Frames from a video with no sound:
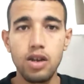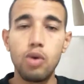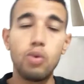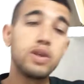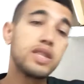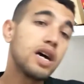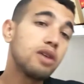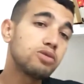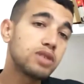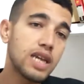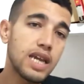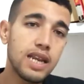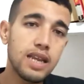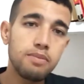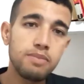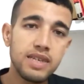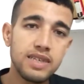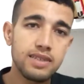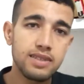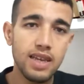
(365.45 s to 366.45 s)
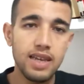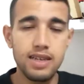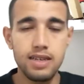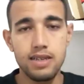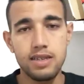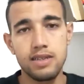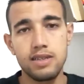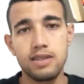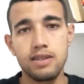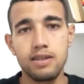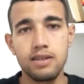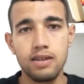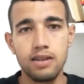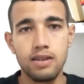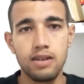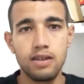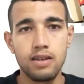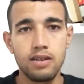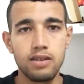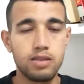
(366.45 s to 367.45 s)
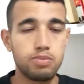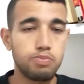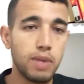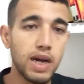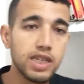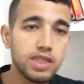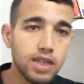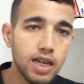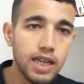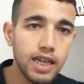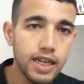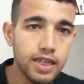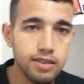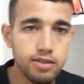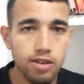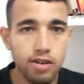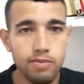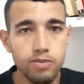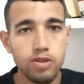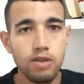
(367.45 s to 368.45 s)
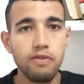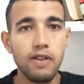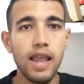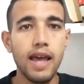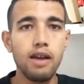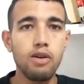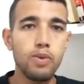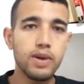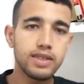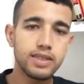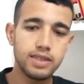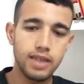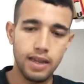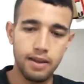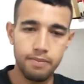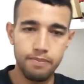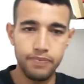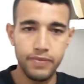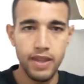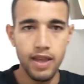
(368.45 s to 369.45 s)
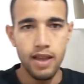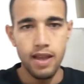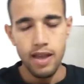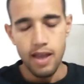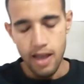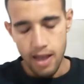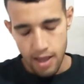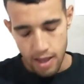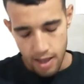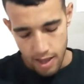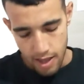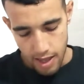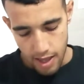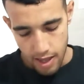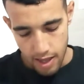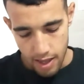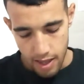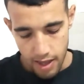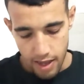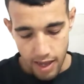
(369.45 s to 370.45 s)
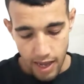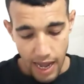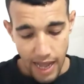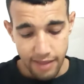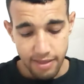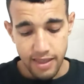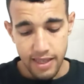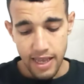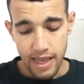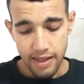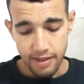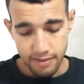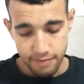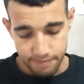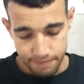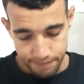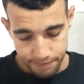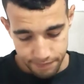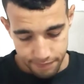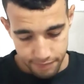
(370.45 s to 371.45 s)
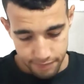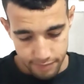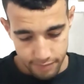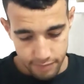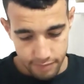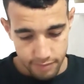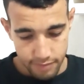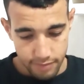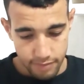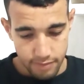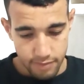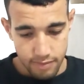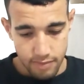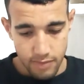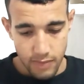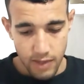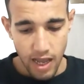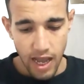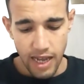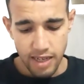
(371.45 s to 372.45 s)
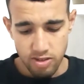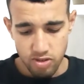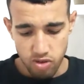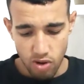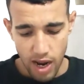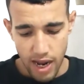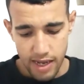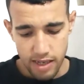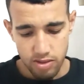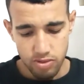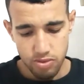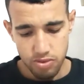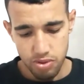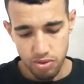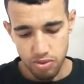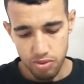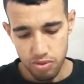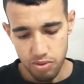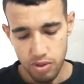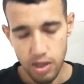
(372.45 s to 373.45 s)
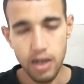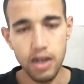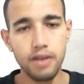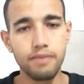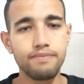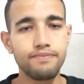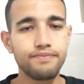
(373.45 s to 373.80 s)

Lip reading: without any mistakes, especially in terms of linguistic. At the end, I try to